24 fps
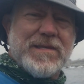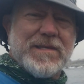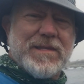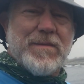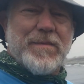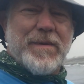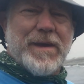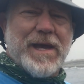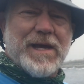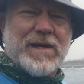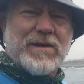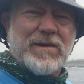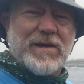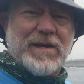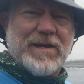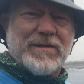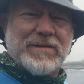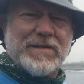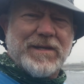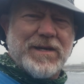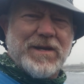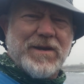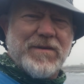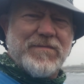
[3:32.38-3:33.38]
in the
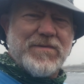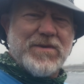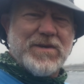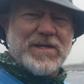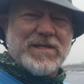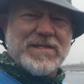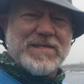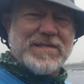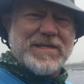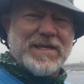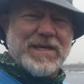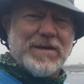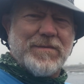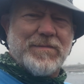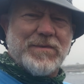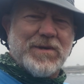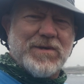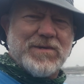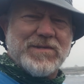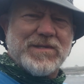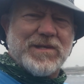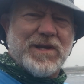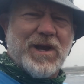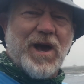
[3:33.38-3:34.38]
background, I don't know if you can see them,
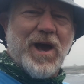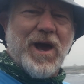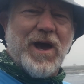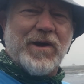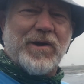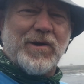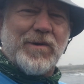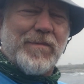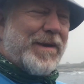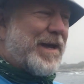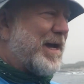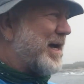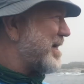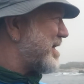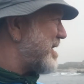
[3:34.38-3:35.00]
there's an otter back